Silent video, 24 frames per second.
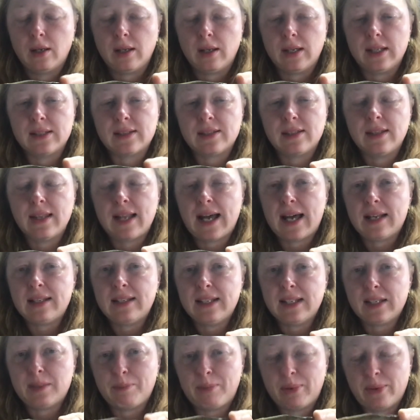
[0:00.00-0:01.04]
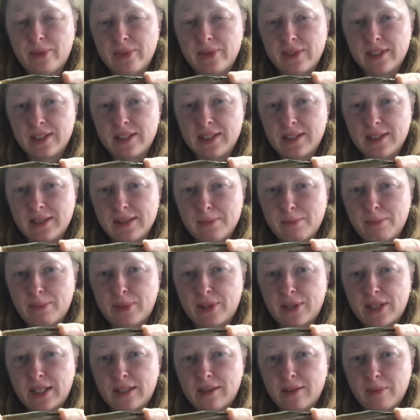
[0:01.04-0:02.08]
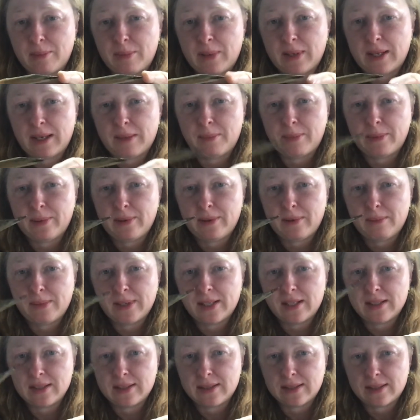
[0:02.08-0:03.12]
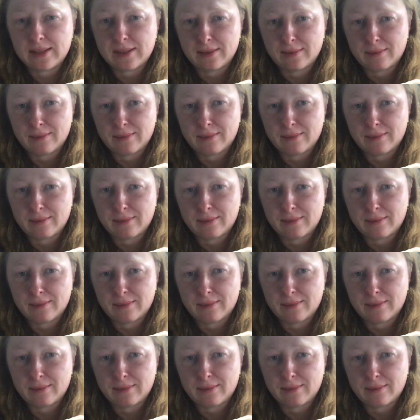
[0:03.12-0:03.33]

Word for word: it's not that pointy it break the paper, but it's